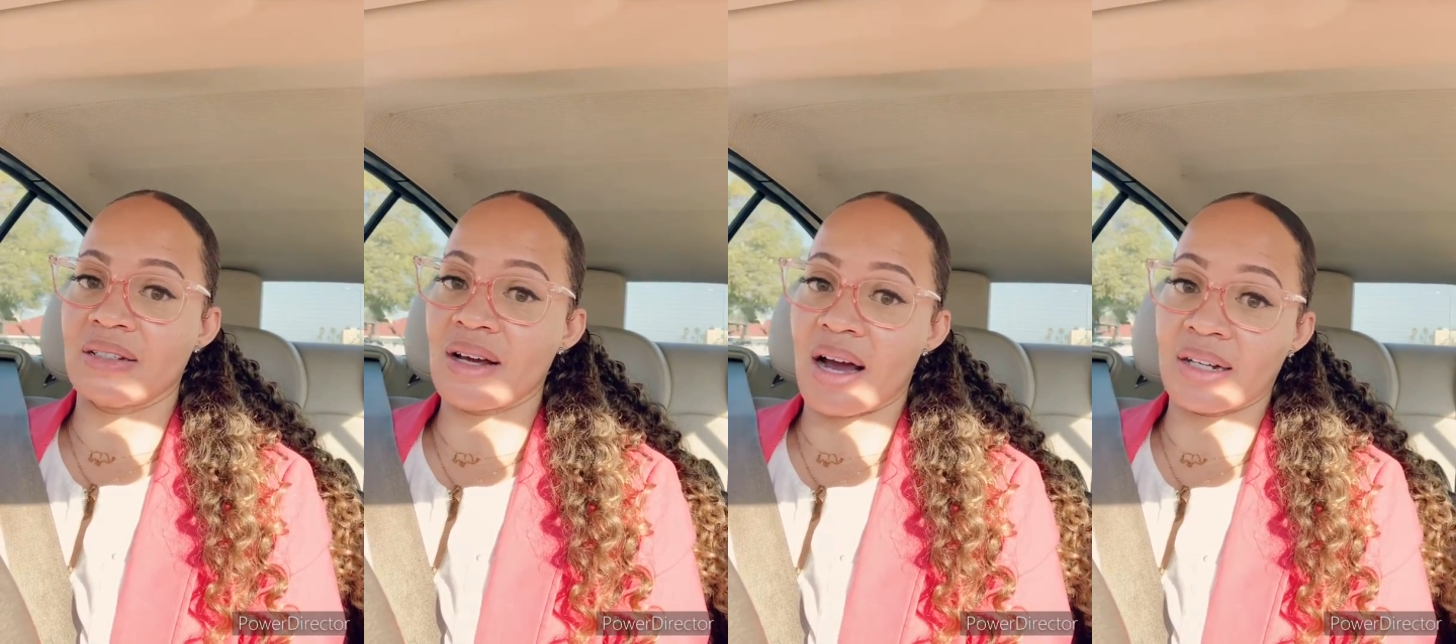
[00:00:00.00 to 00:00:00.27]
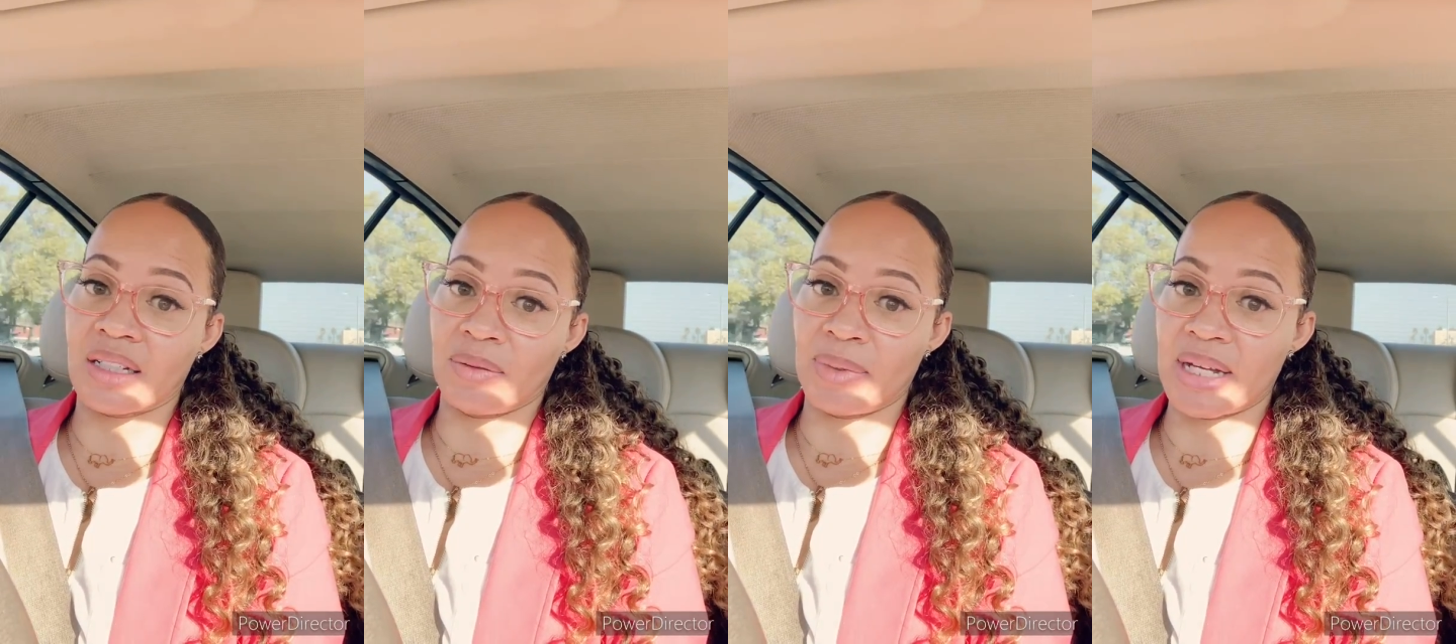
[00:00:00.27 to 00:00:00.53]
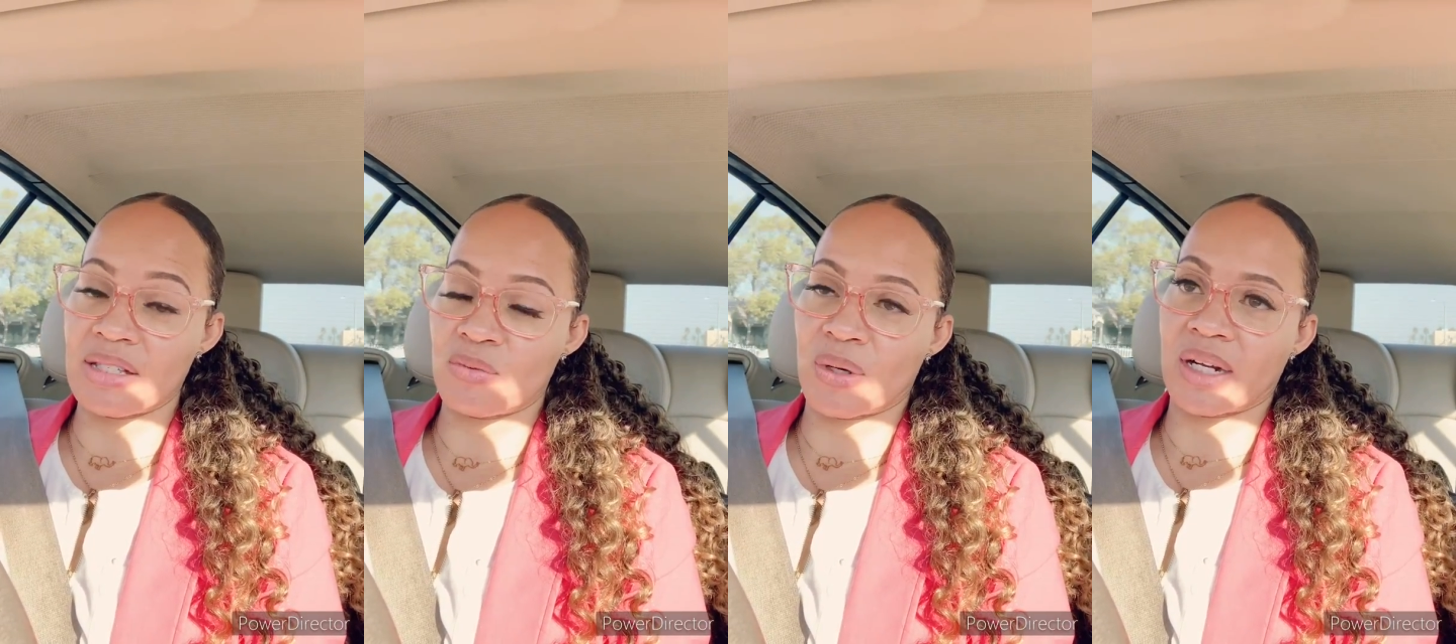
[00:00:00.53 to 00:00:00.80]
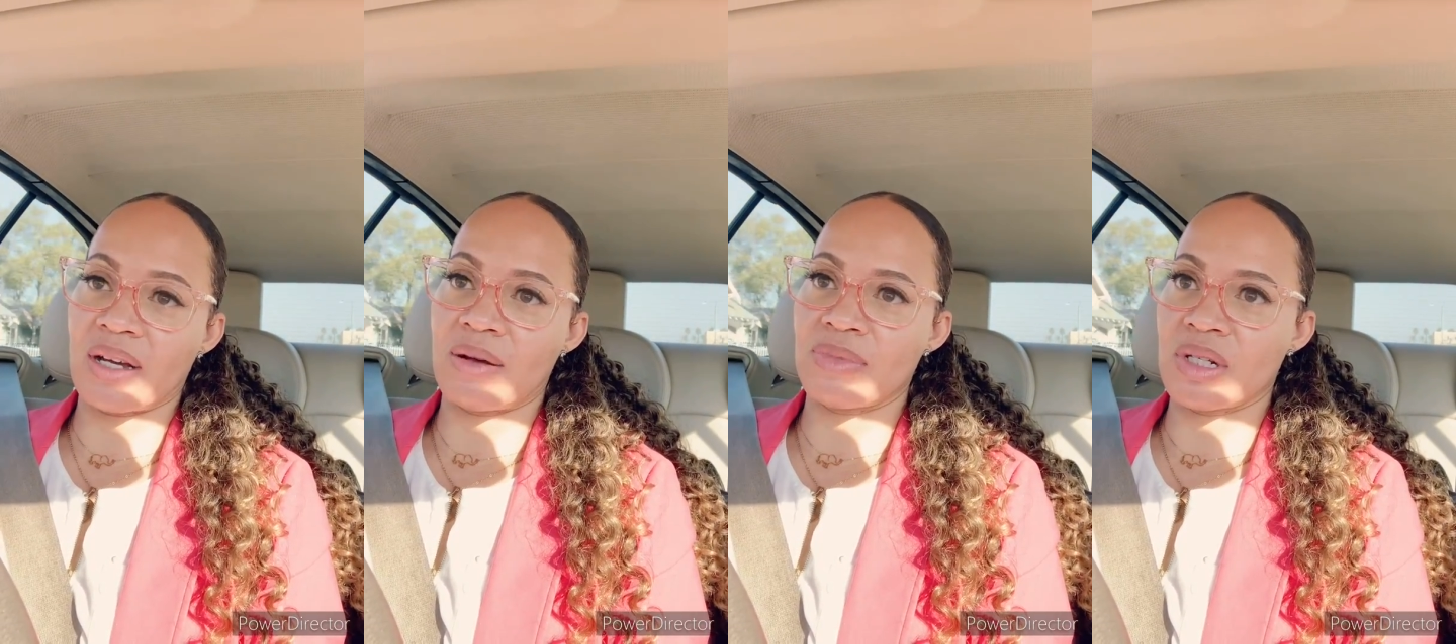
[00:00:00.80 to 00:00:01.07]
documents when
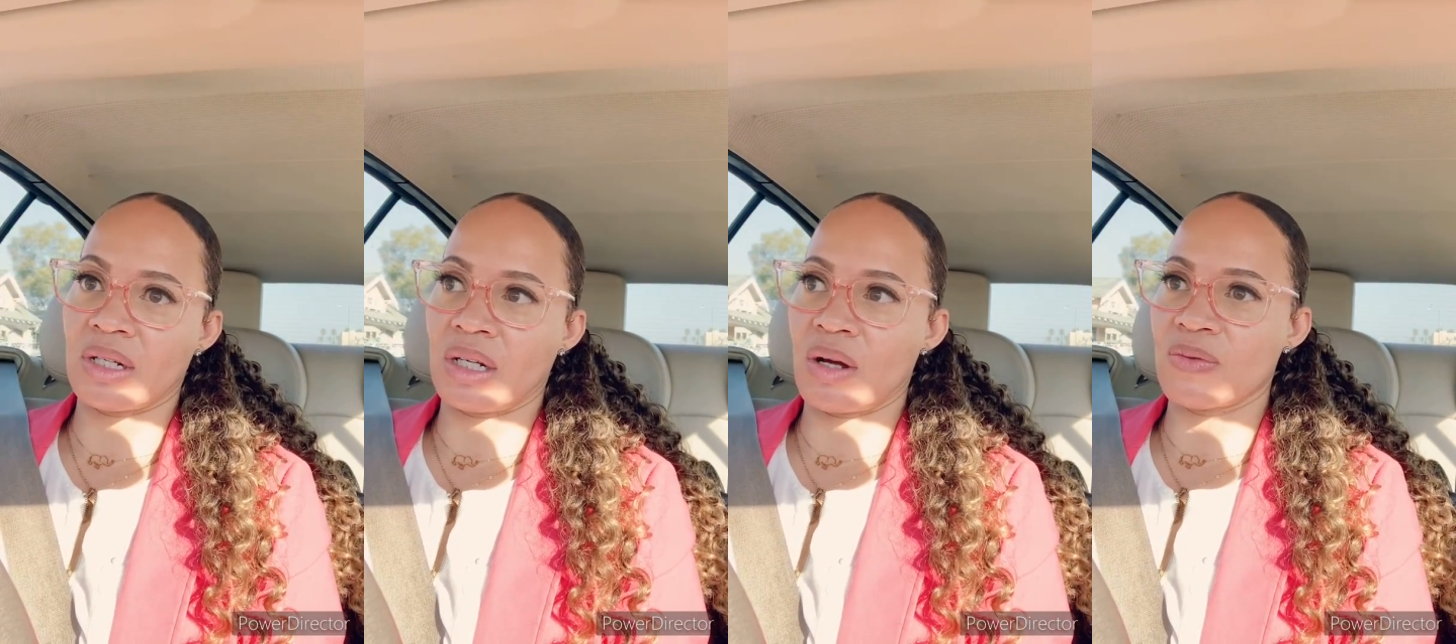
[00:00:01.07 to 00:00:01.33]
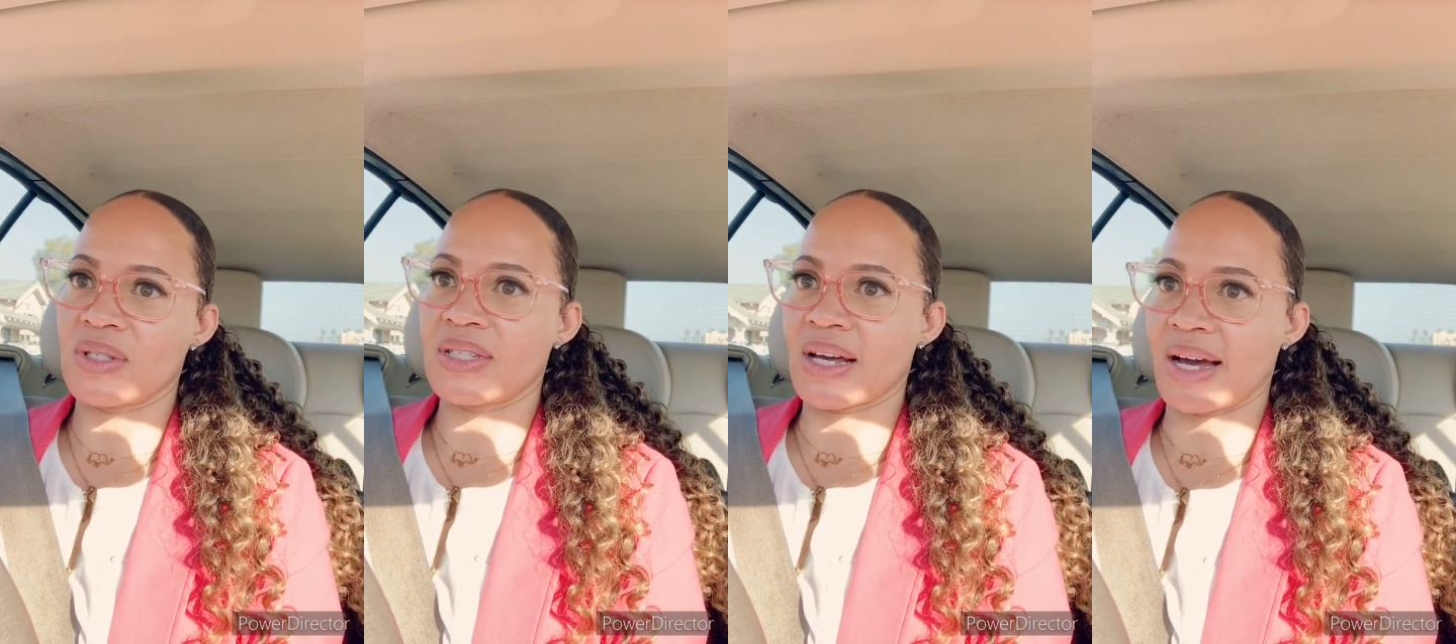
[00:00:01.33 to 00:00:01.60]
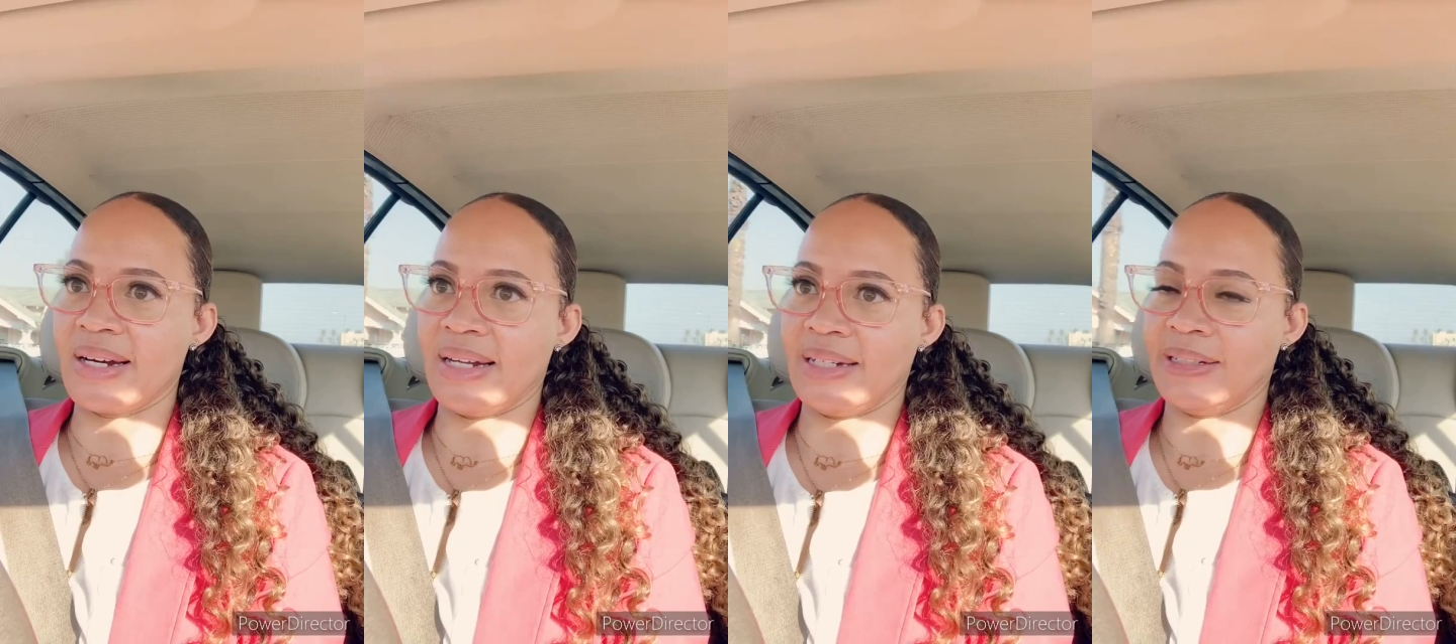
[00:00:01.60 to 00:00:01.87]
it comes to loan signing.